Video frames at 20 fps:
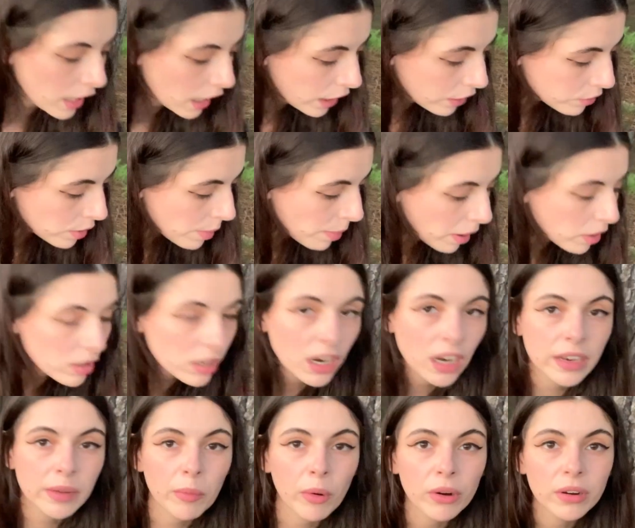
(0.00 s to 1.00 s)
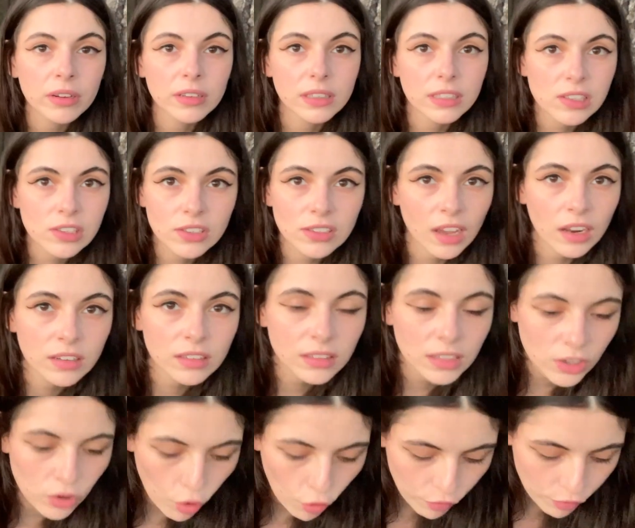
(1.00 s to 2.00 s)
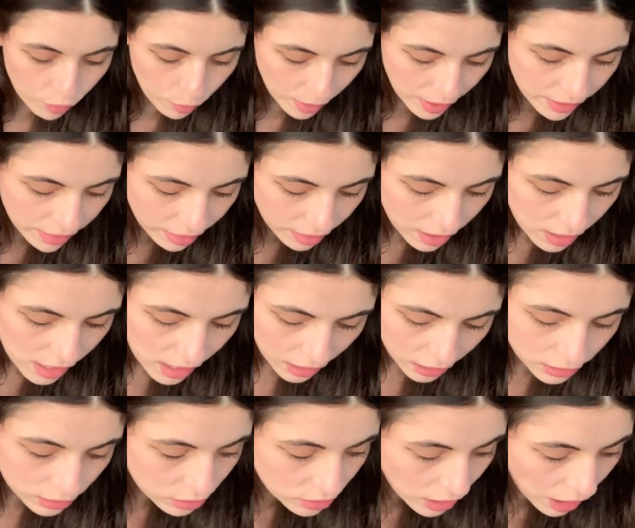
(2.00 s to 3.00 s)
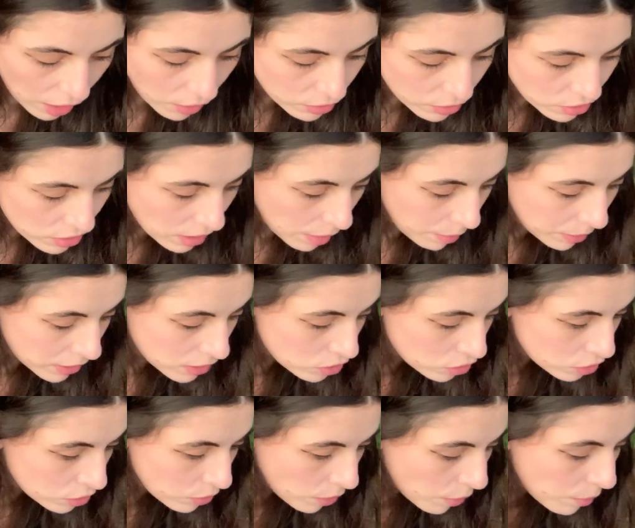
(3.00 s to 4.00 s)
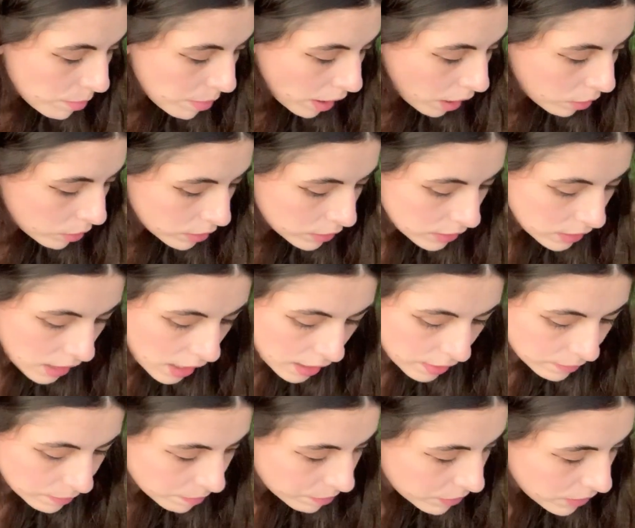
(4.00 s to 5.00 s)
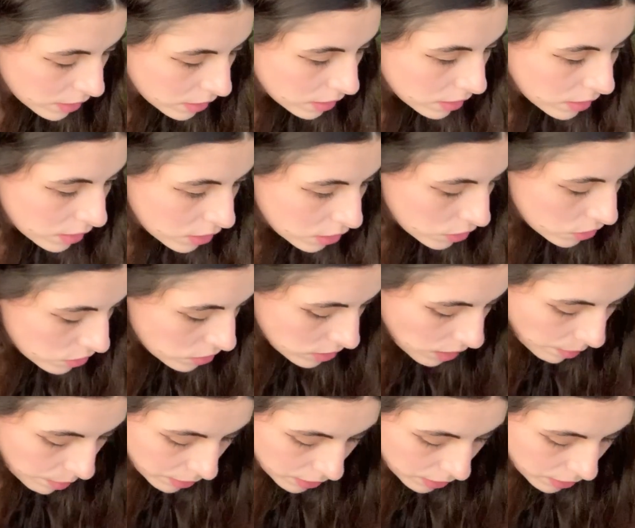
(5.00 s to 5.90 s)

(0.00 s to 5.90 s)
angry about it anymore? It's done and over with. And you're now stepping into your own power. Yeah, you're stepping